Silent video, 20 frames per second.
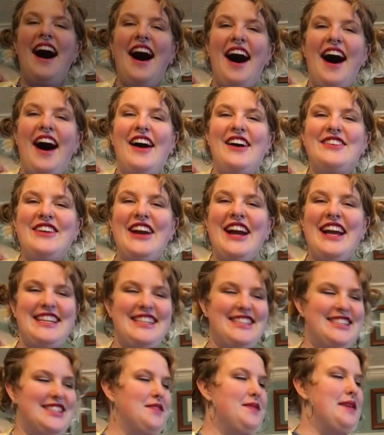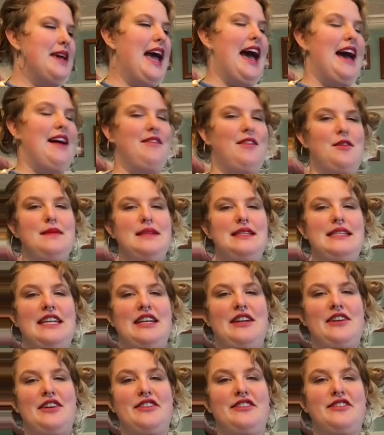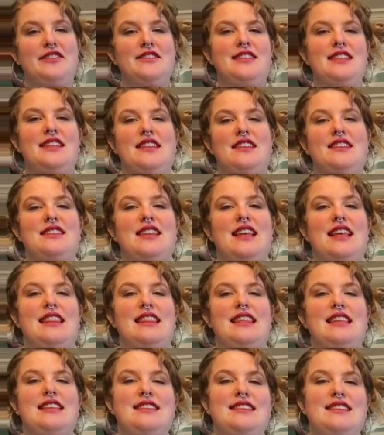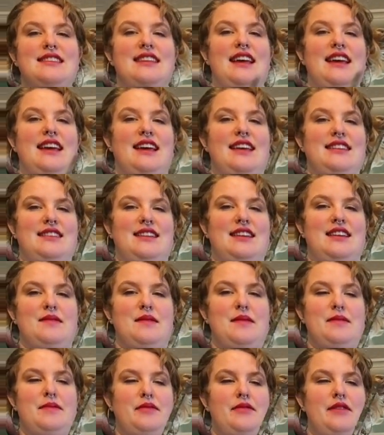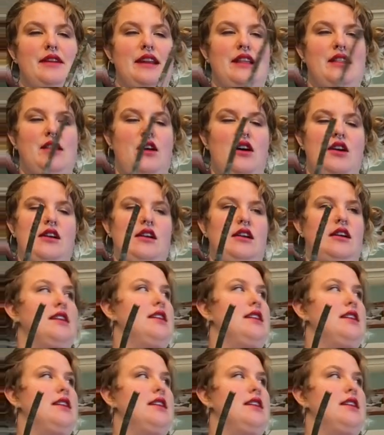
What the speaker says: Alright, so we have our materials. It looks like this stick is going to be pretty long,